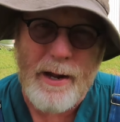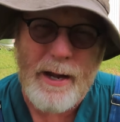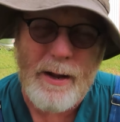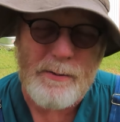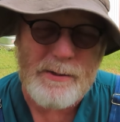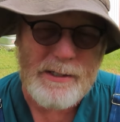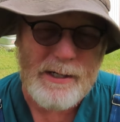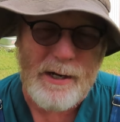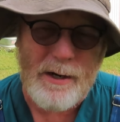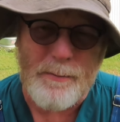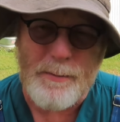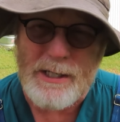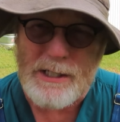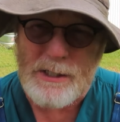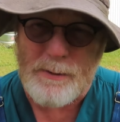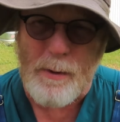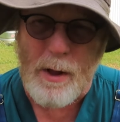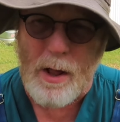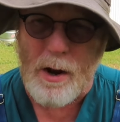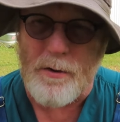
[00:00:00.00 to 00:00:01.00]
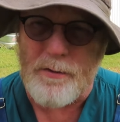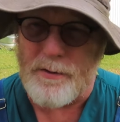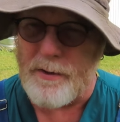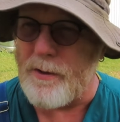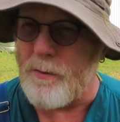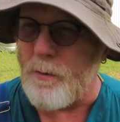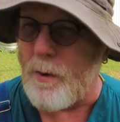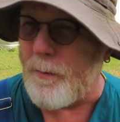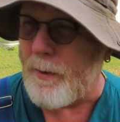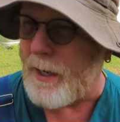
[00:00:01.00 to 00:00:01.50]
It was a little bit smaller than
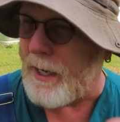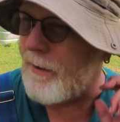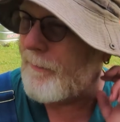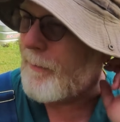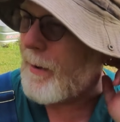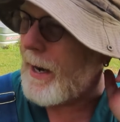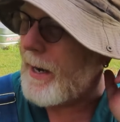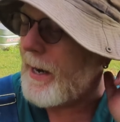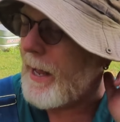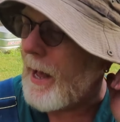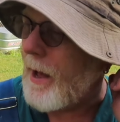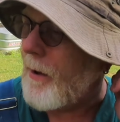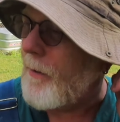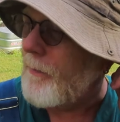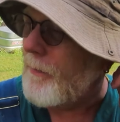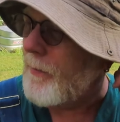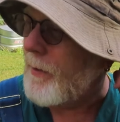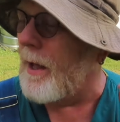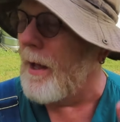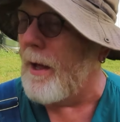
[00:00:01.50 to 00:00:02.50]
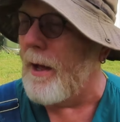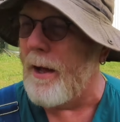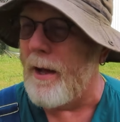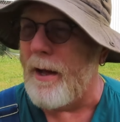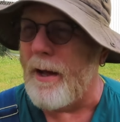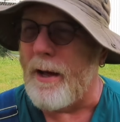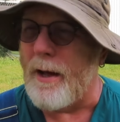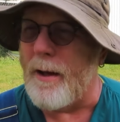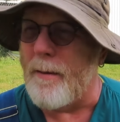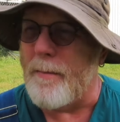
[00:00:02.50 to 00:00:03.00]
the one we live by now,
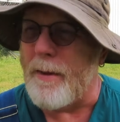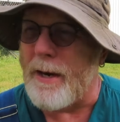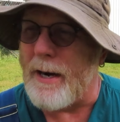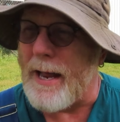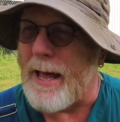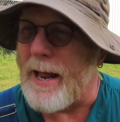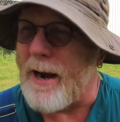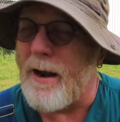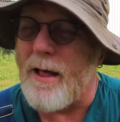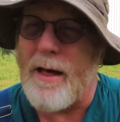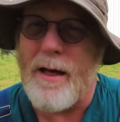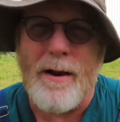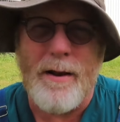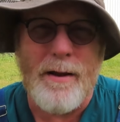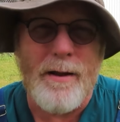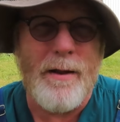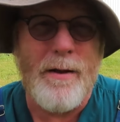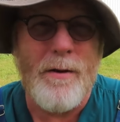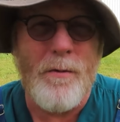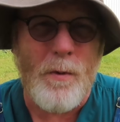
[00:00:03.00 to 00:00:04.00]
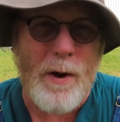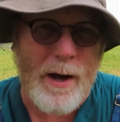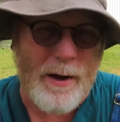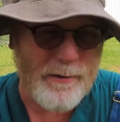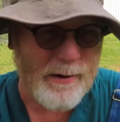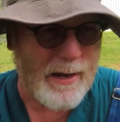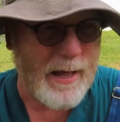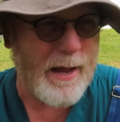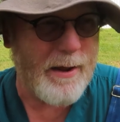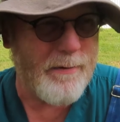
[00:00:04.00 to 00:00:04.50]
but it had a lot of
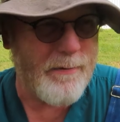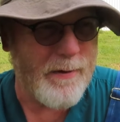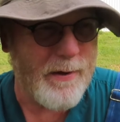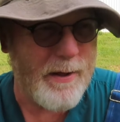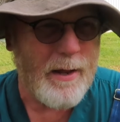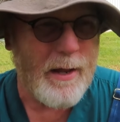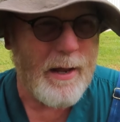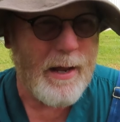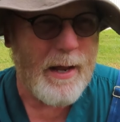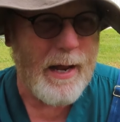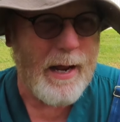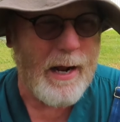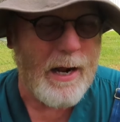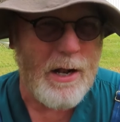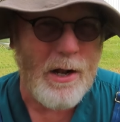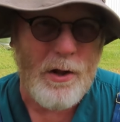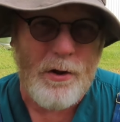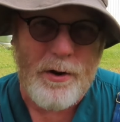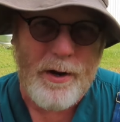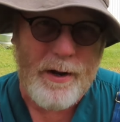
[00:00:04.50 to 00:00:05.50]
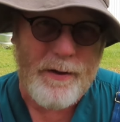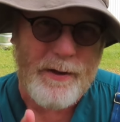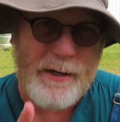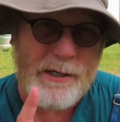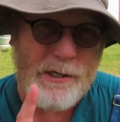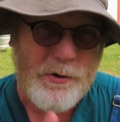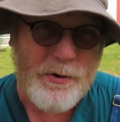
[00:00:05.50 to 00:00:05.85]
wildlife, including these